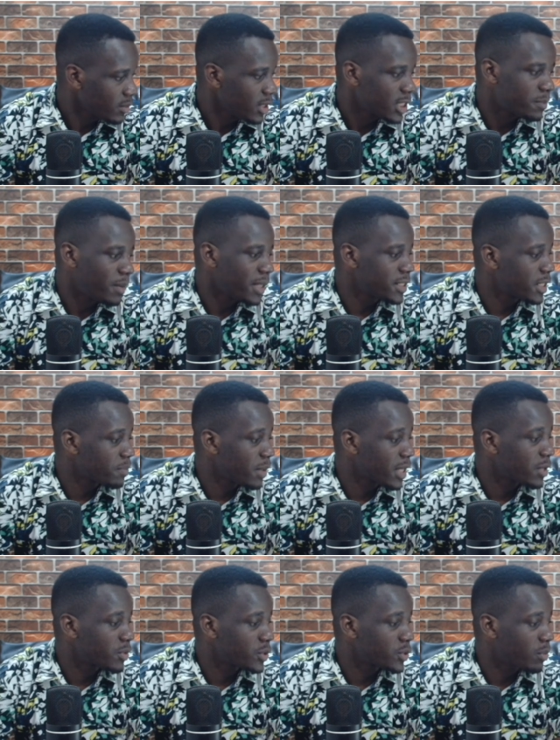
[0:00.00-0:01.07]
Spurs is
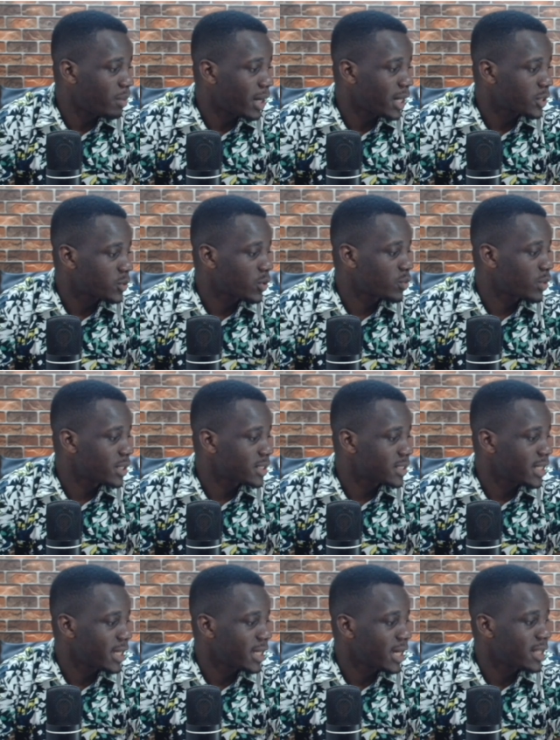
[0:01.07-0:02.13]
playing Crystal Palace on
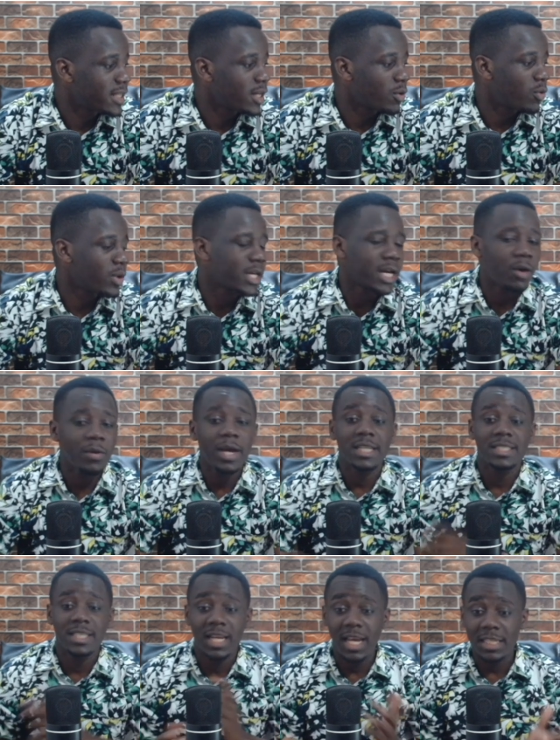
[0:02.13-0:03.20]
Wednesday and they are going away at
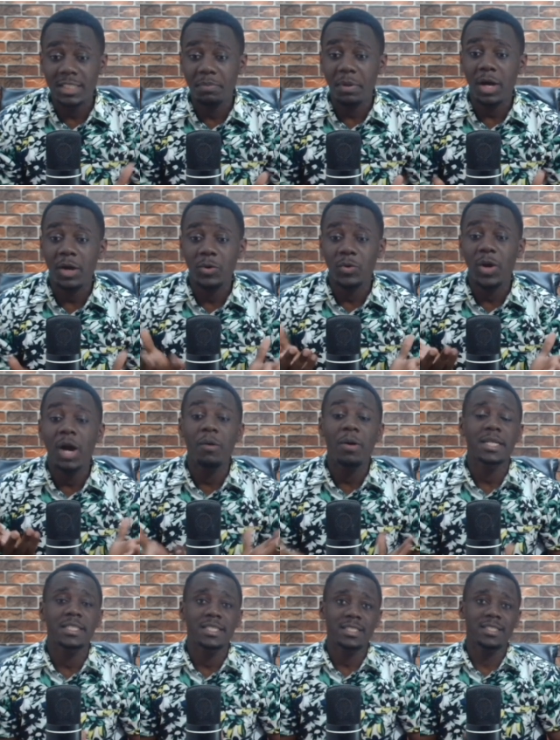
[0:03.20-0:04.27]
Selhurst Park. You know how
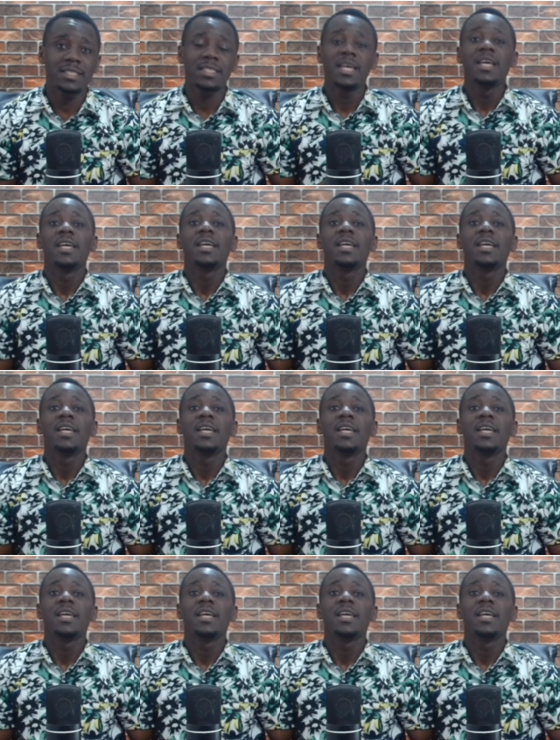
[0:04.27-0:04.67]
hard it is.